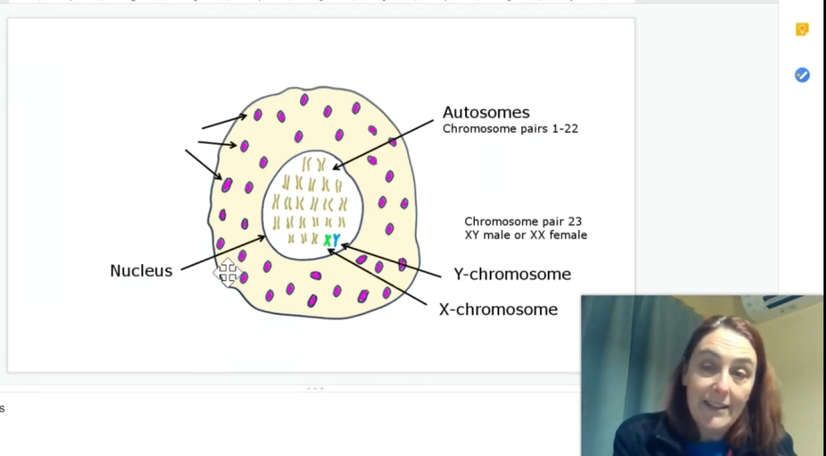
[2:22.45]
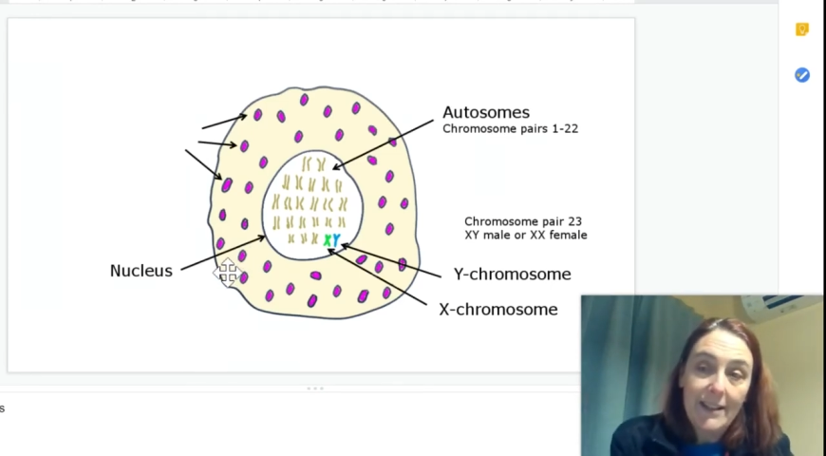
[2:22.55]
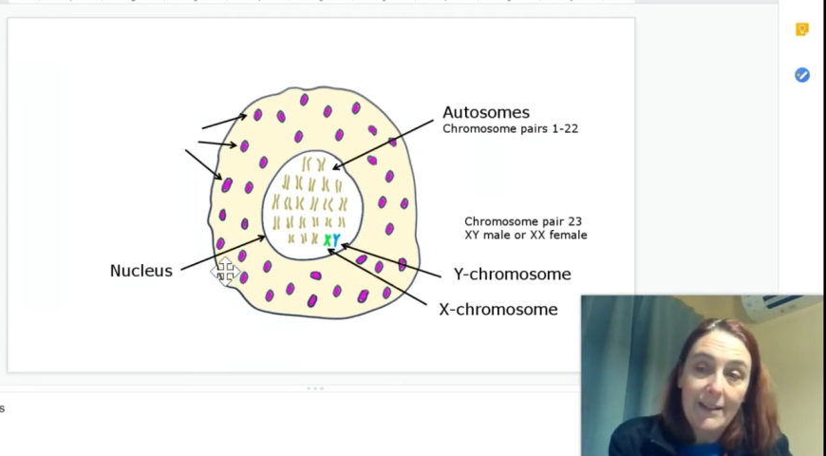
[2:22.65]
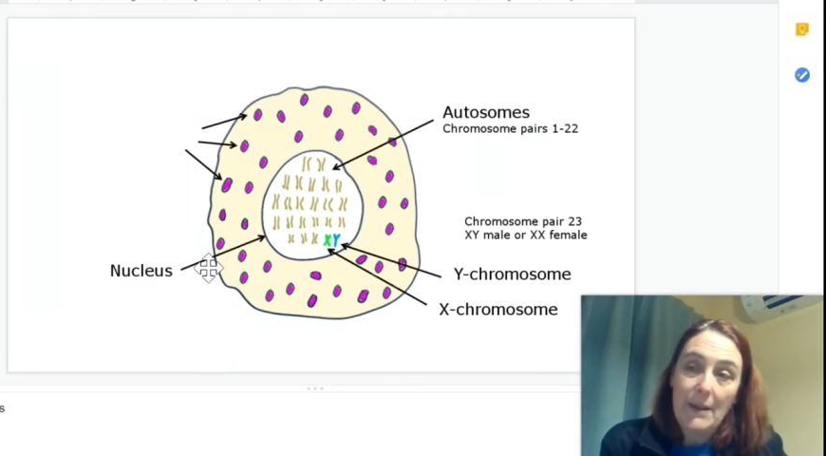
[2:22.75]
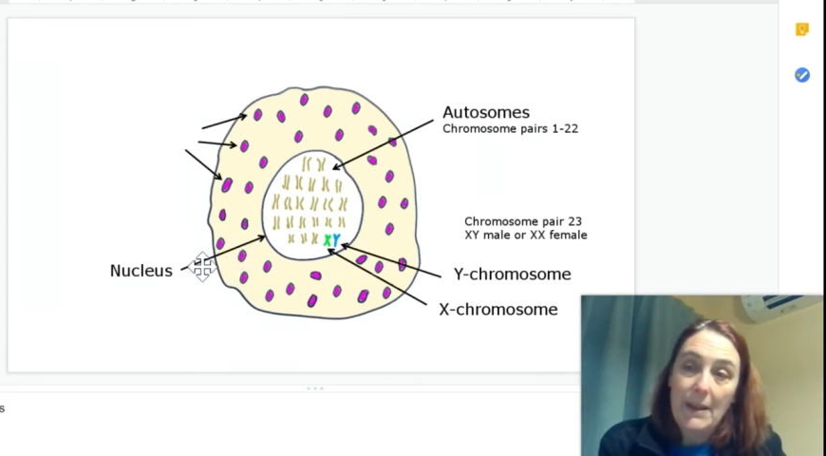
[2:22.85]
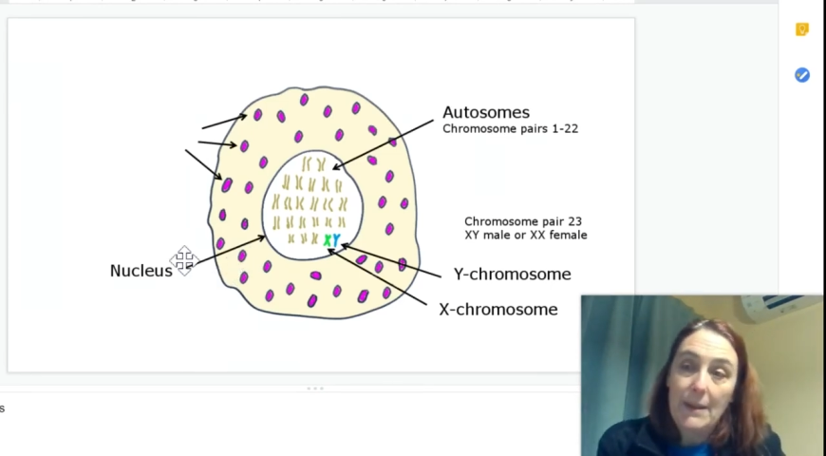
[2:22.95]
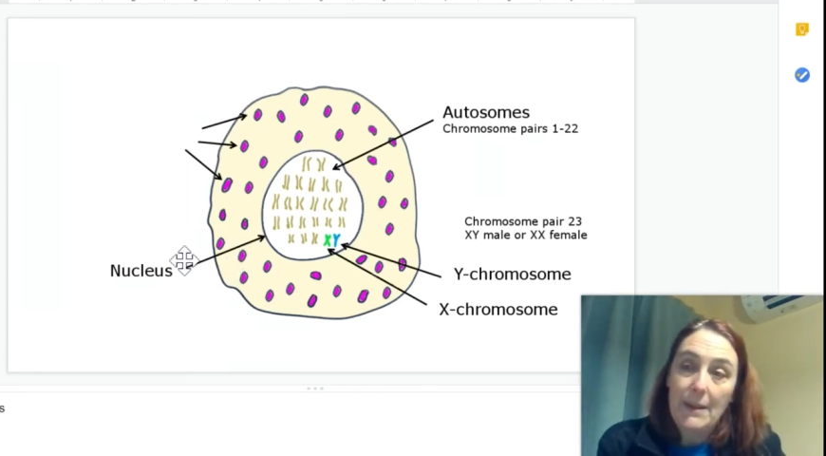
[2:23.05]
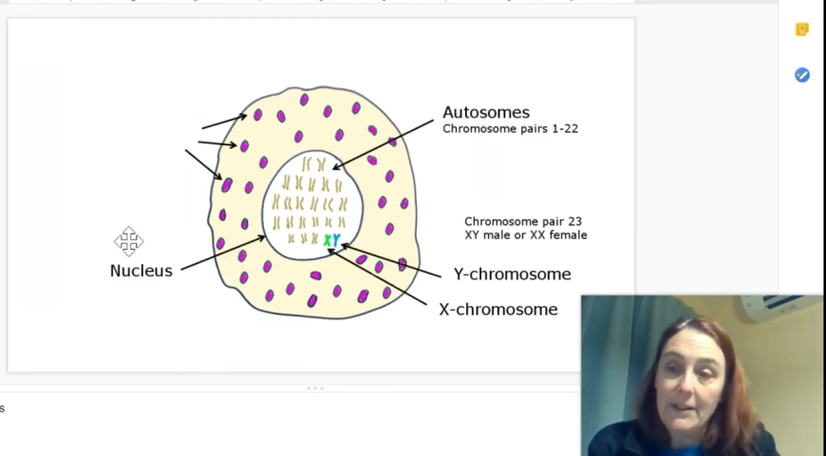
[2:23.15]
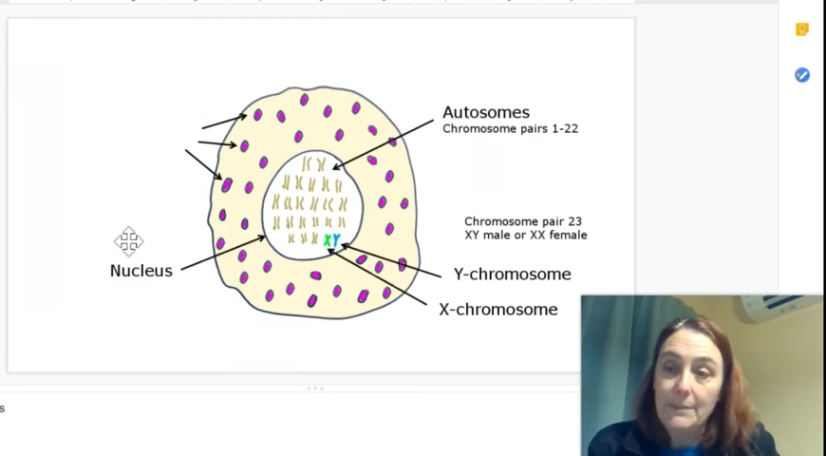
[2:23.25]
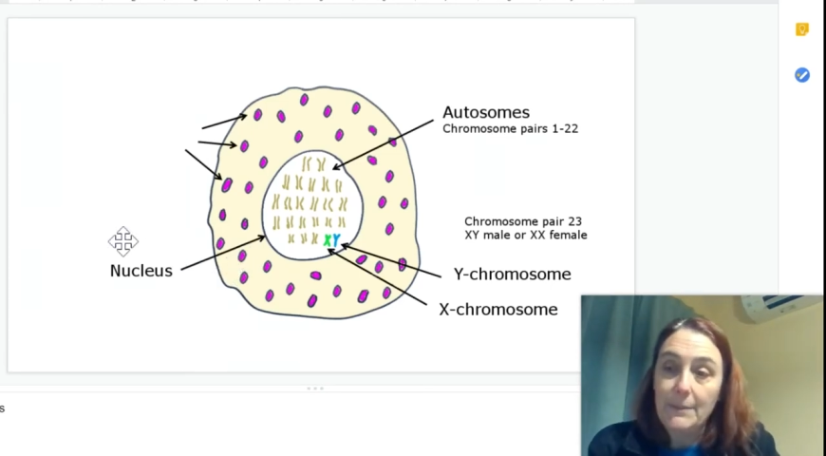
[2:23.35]
the baby's
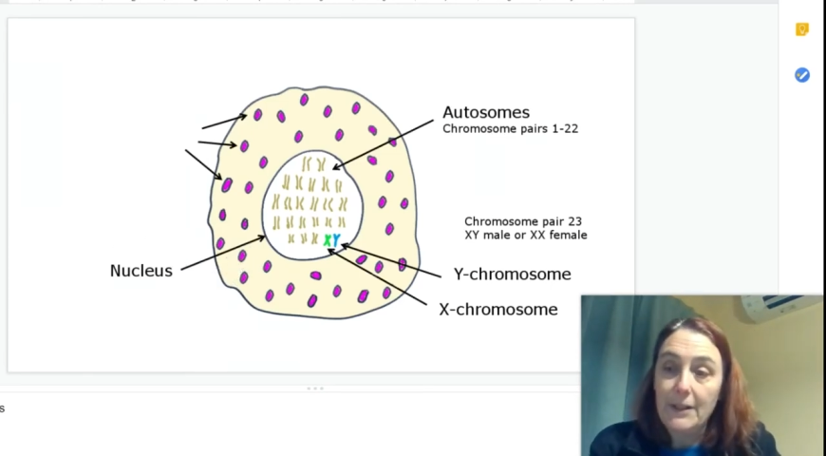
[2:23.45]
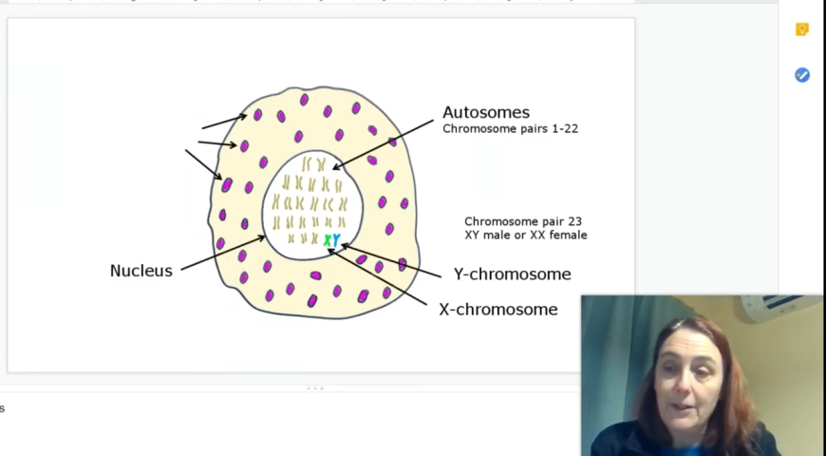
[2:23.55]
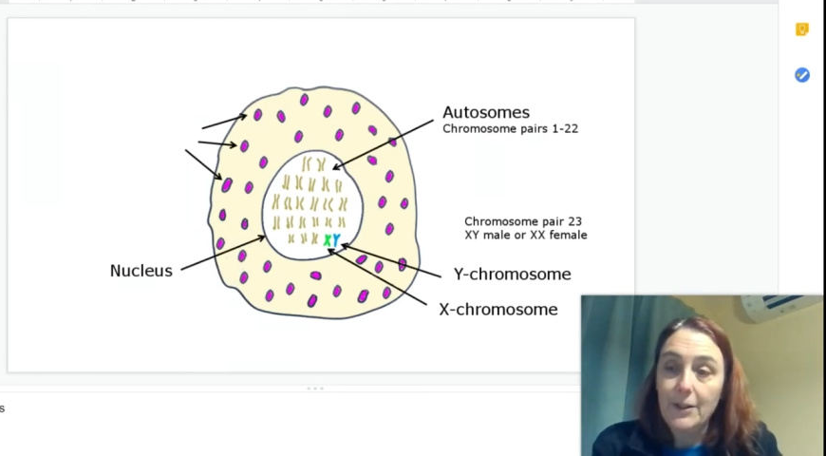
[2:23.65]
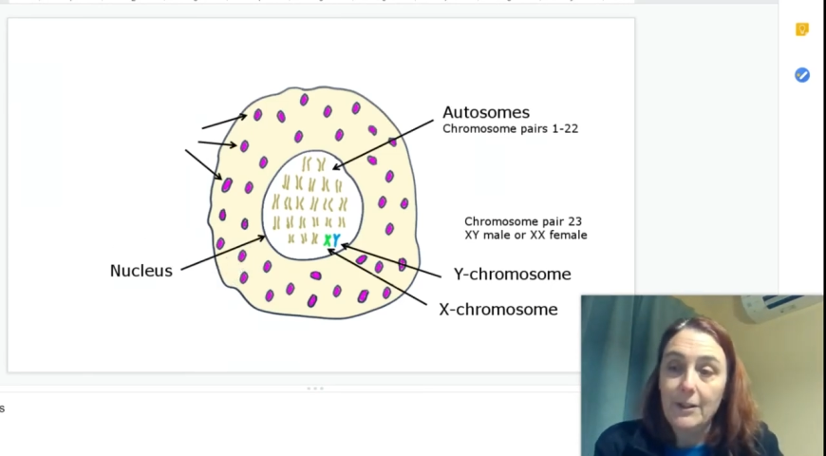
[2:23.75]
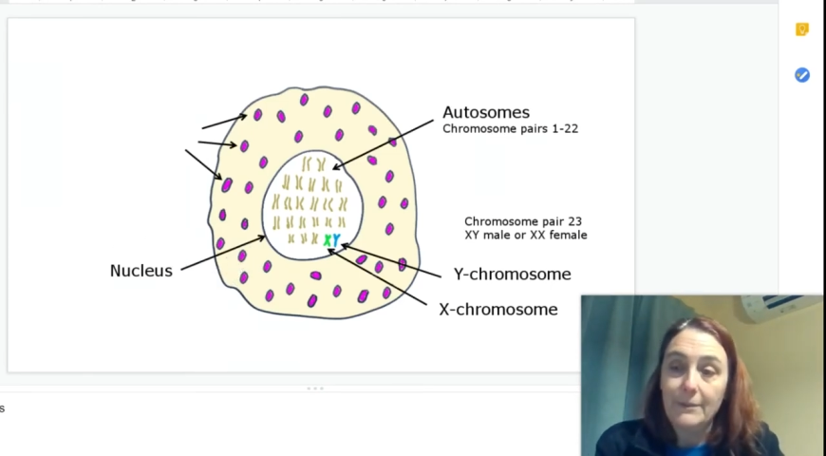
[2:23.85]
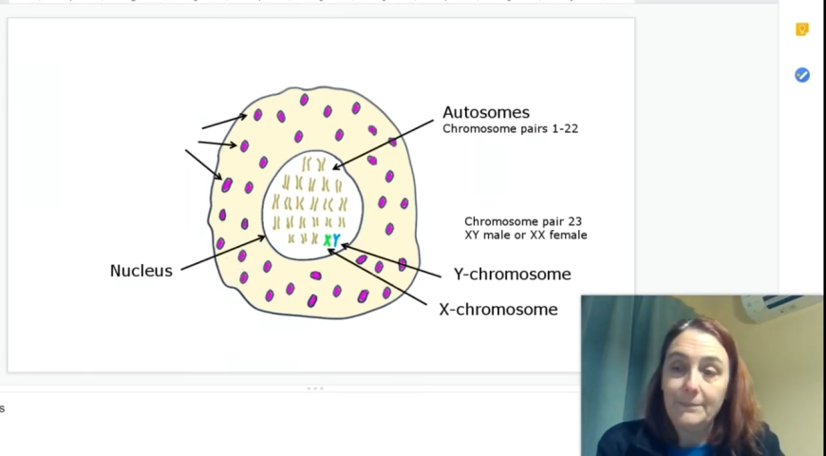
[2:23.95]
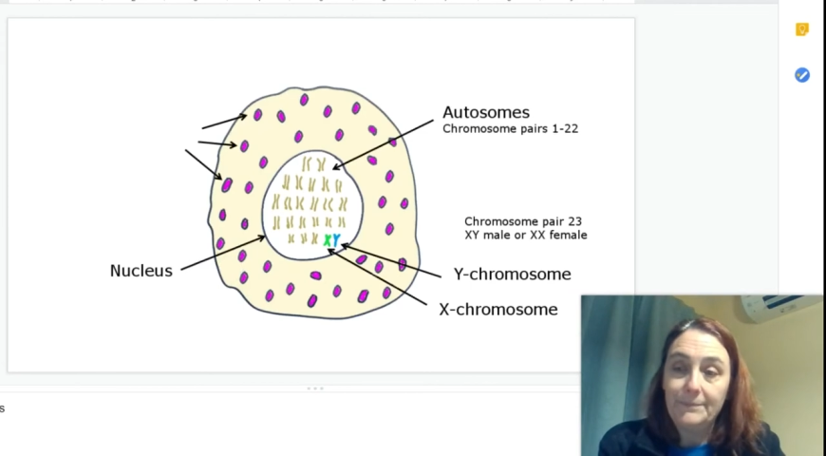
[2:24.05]
going to be a girl.